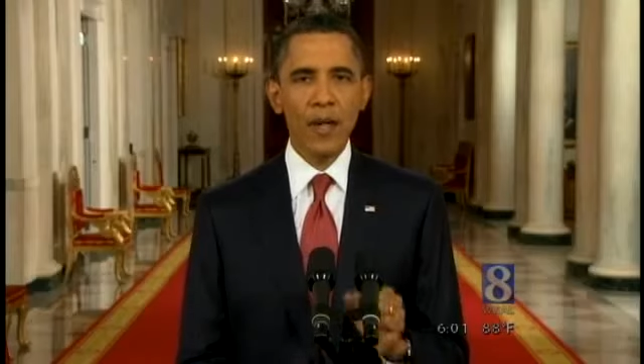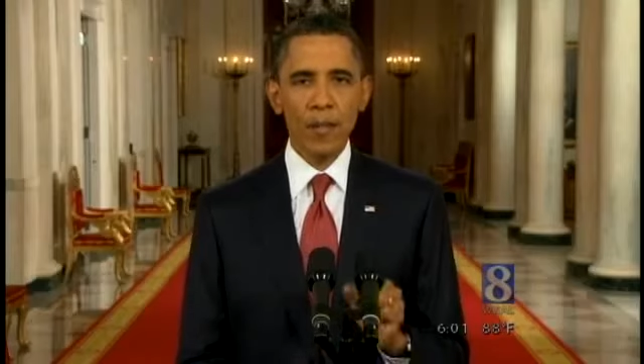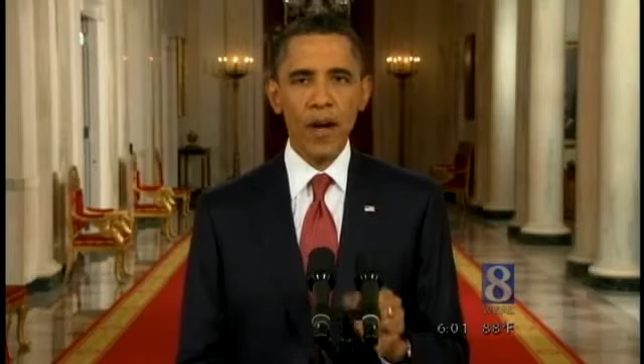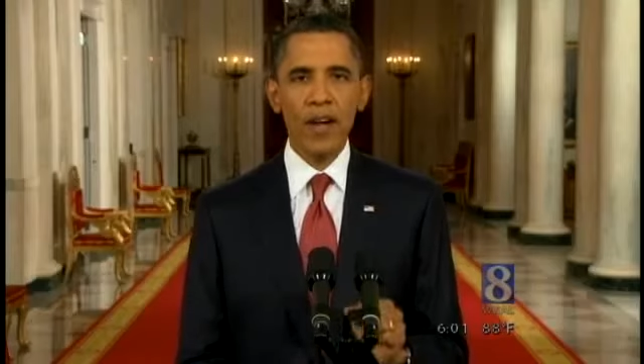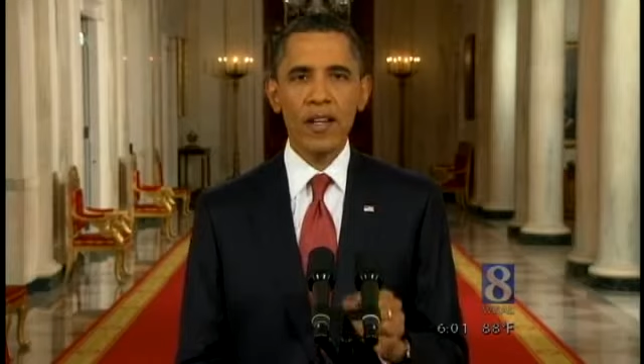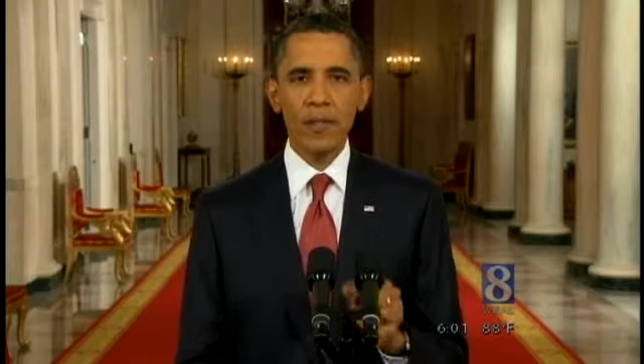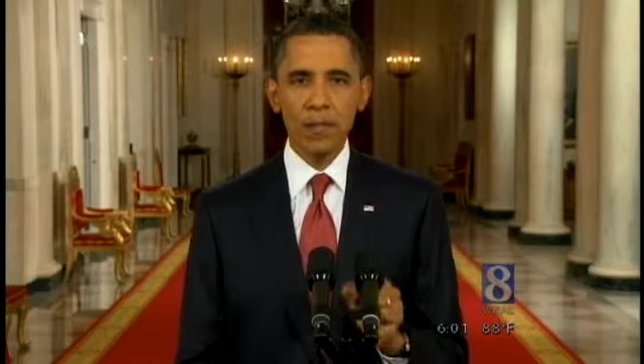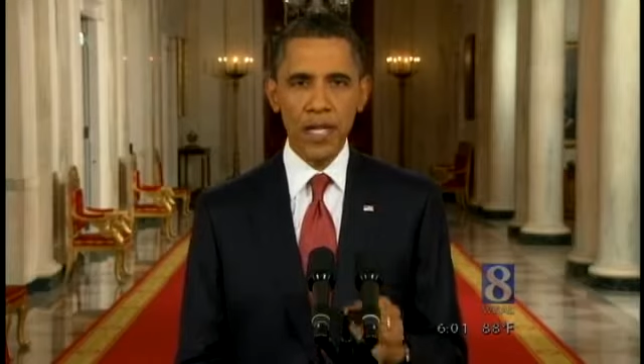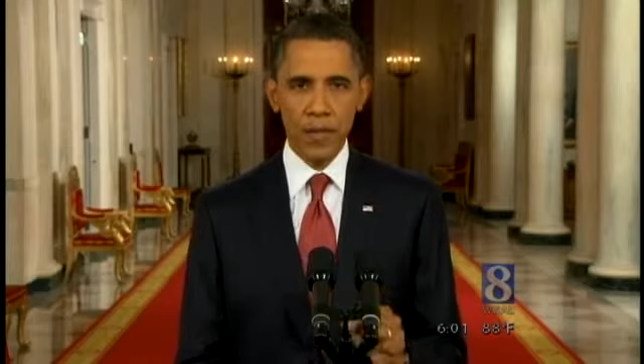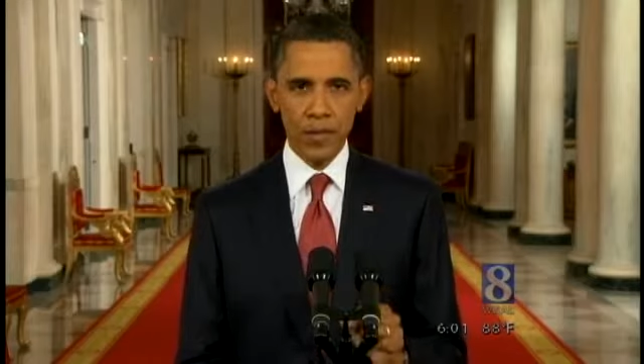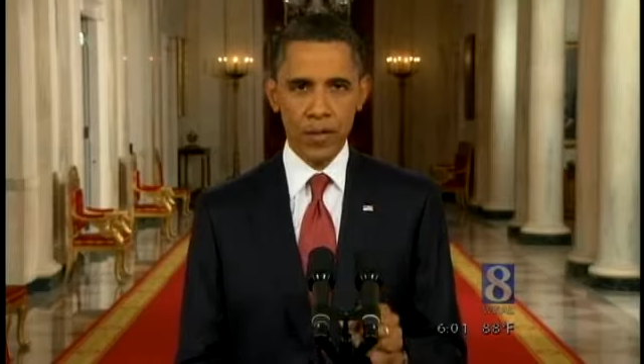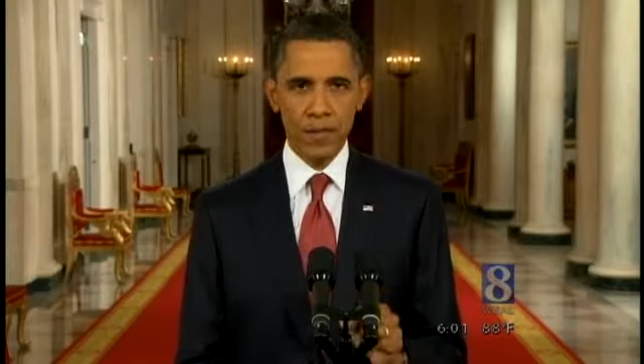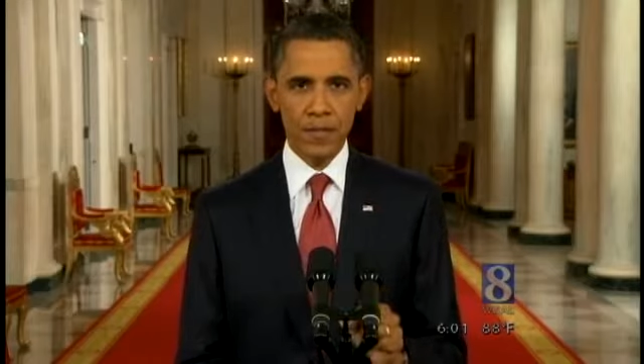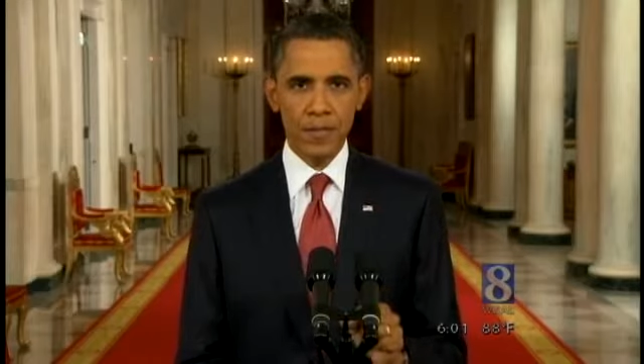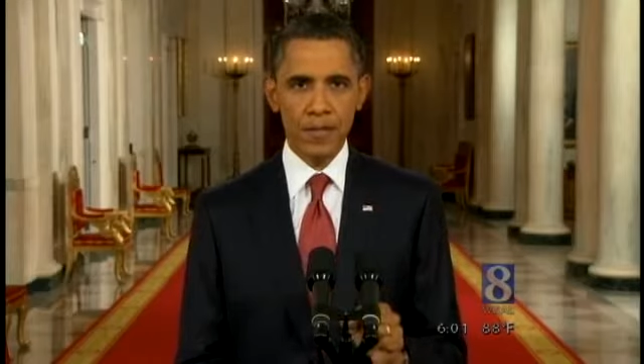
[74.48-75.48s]
the American
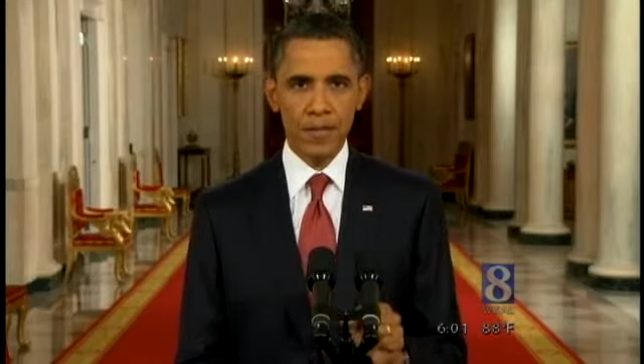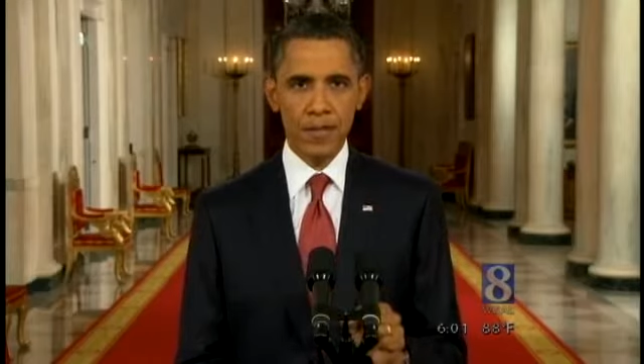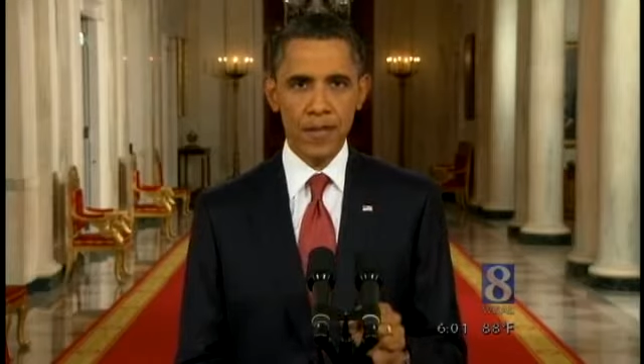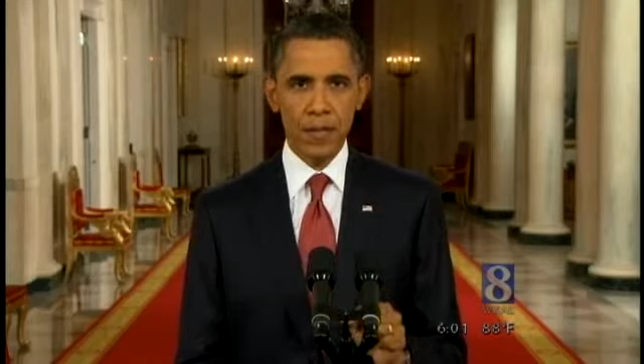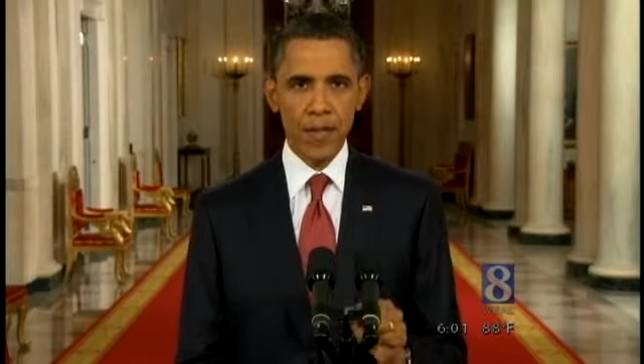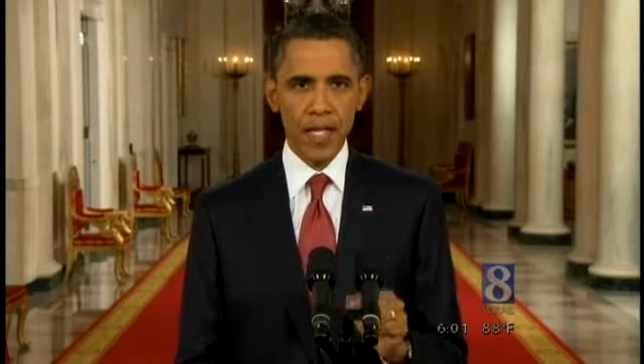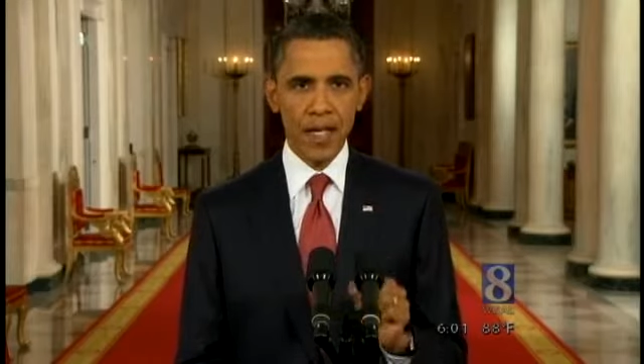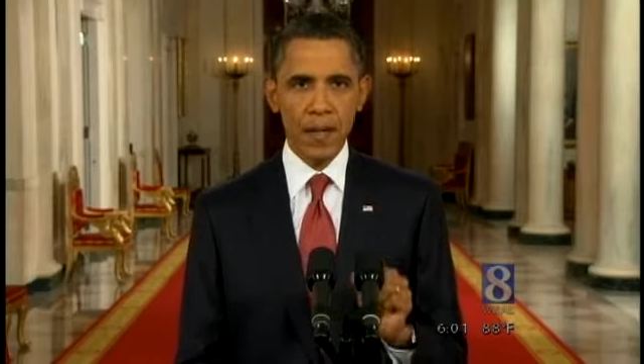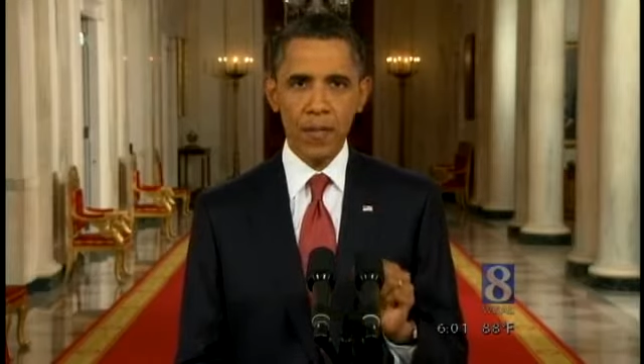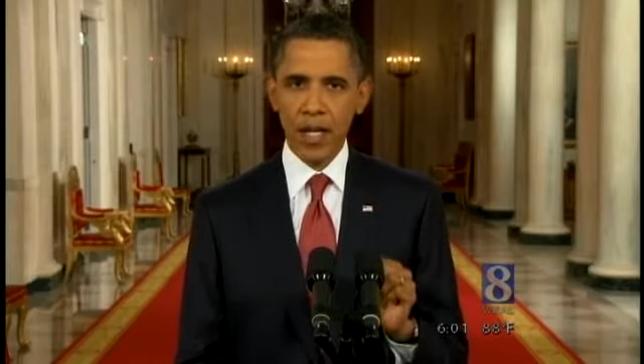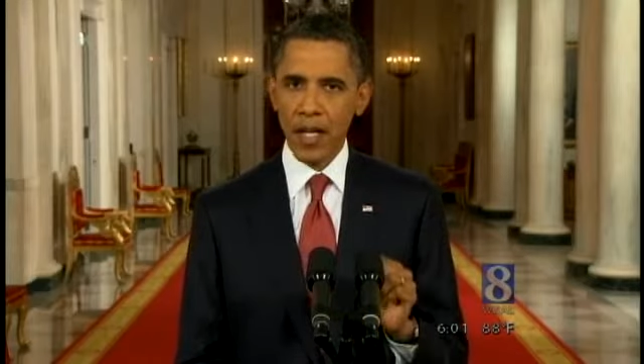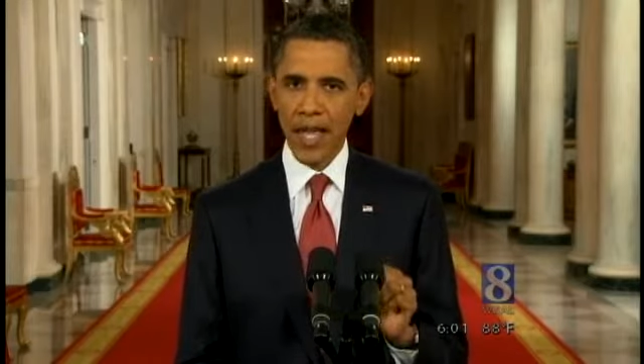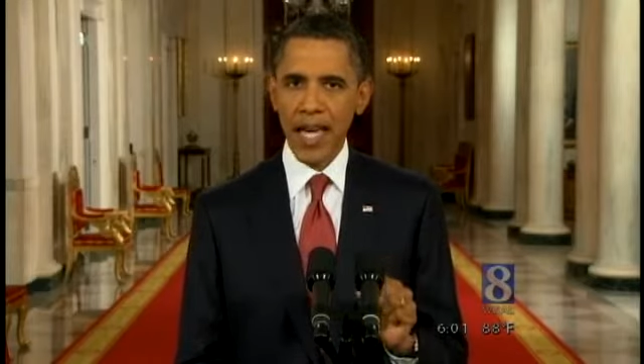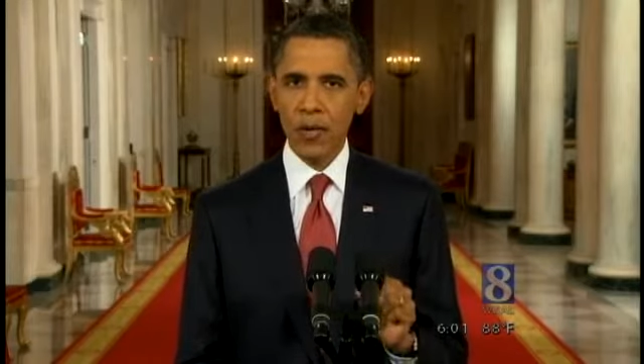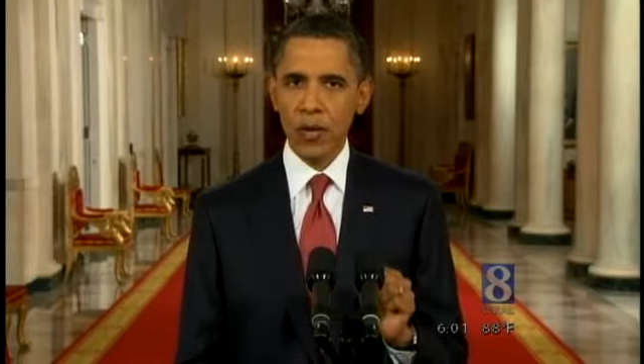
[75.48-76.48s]
people to become
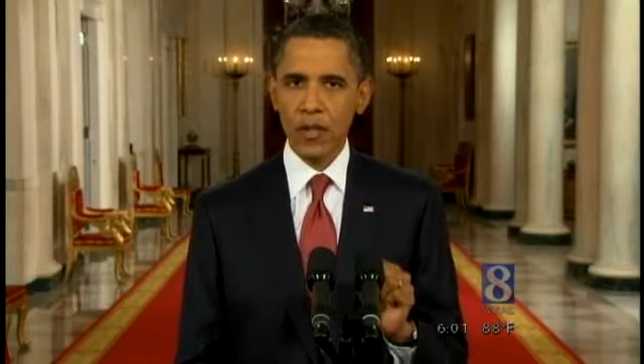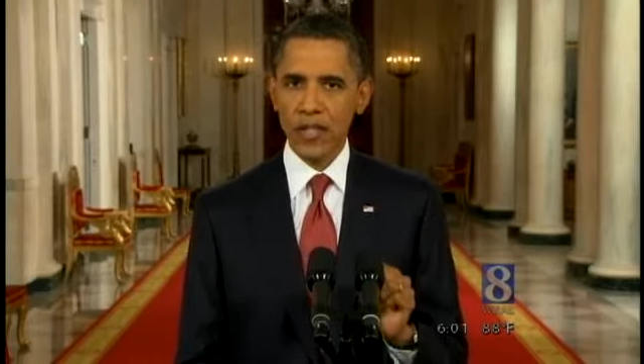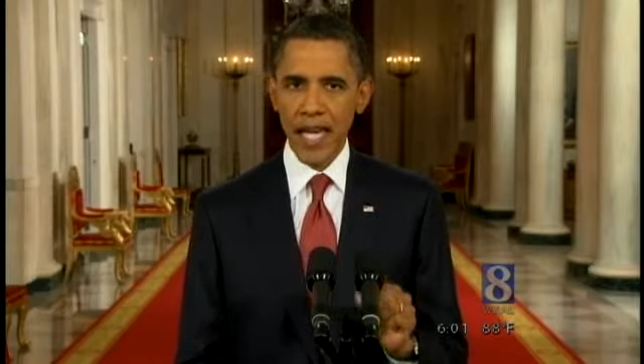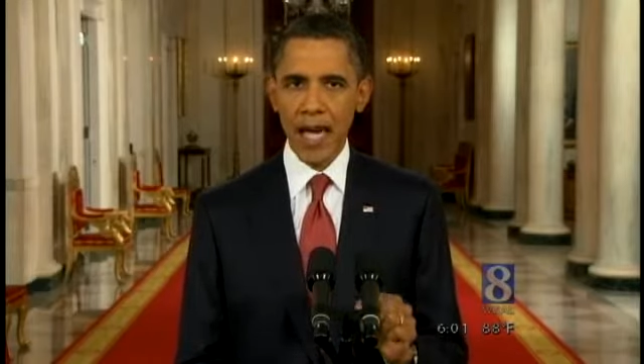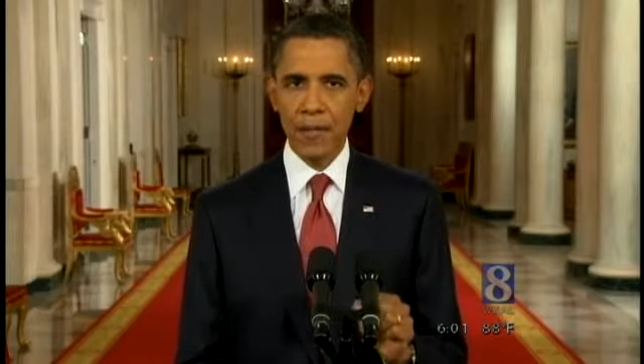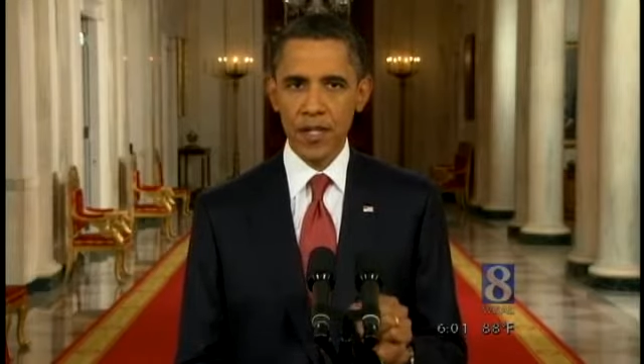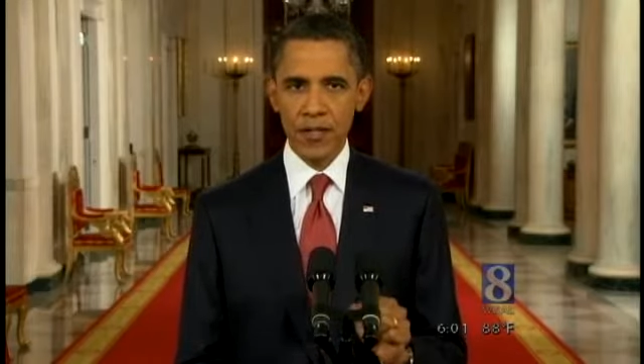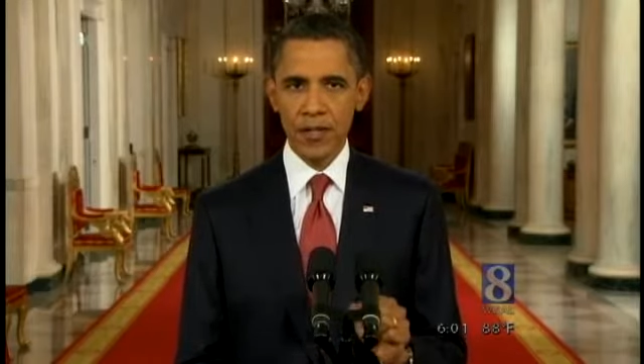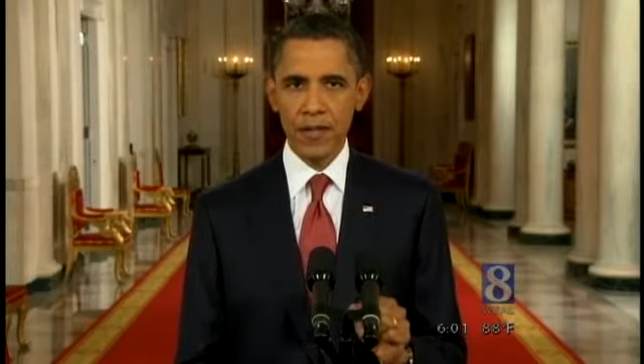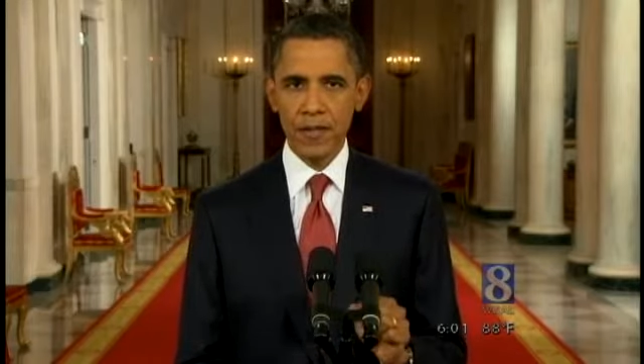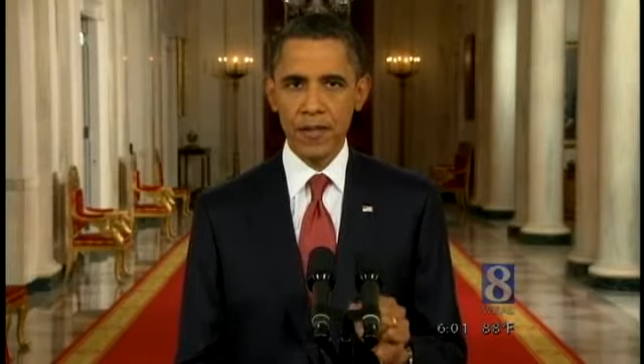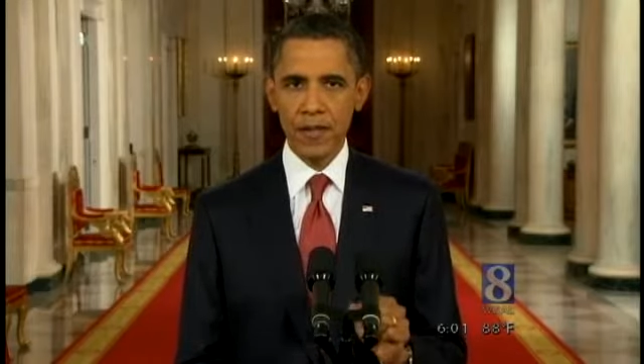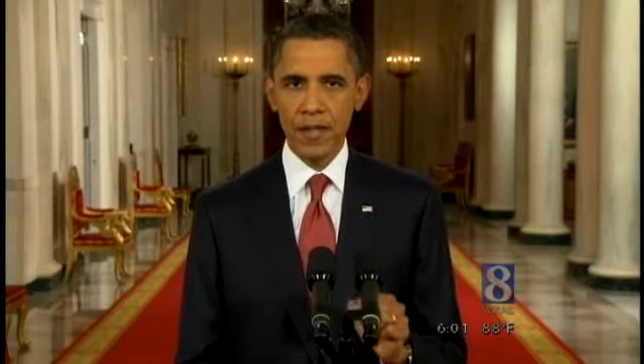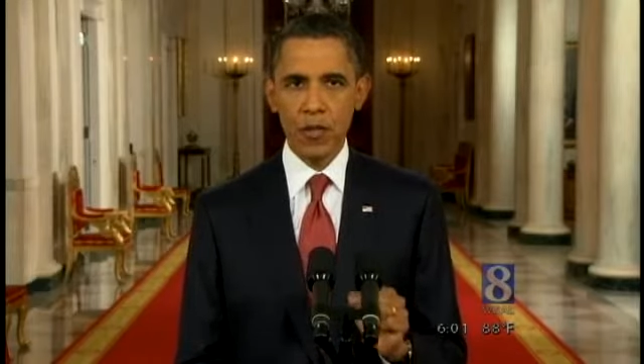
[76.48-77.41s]
collateral damage